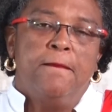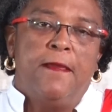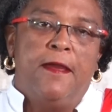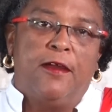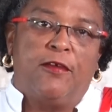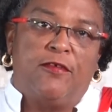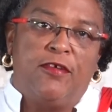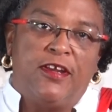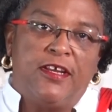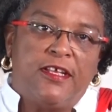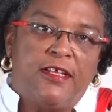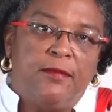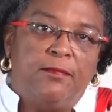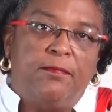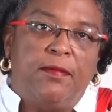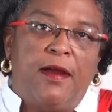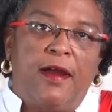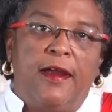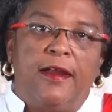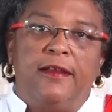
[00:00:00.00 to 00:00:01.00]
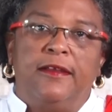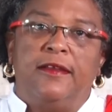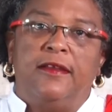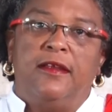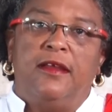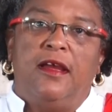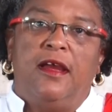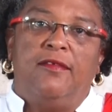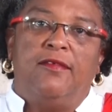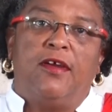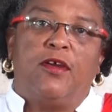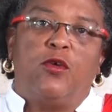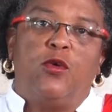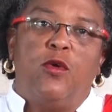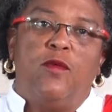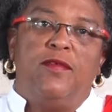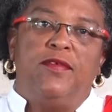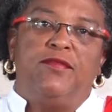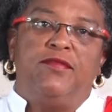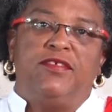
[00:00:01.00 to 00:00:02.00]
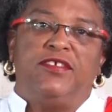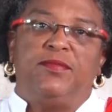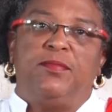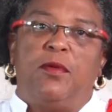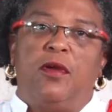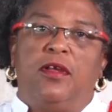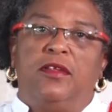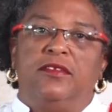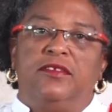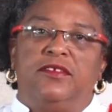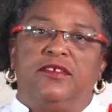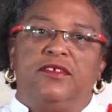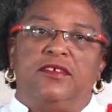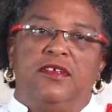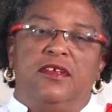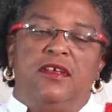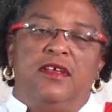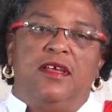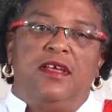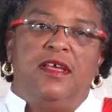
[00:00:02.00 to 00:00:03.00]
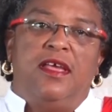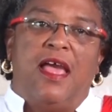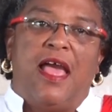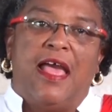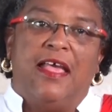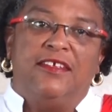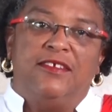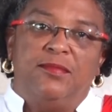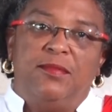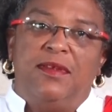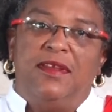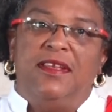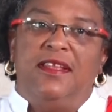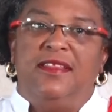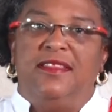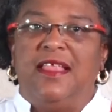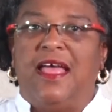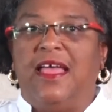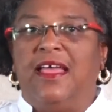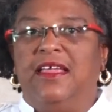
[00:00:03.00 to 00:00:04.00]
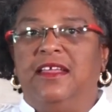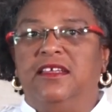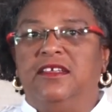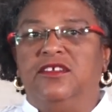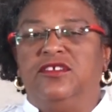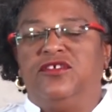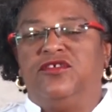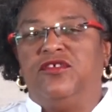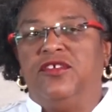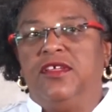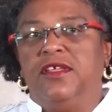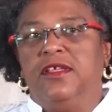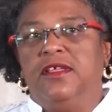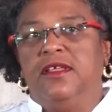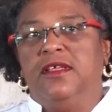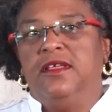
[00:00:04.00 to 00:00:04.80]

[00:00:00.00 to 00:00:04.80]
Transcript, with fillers: A critical part of our COVID response has been in that industry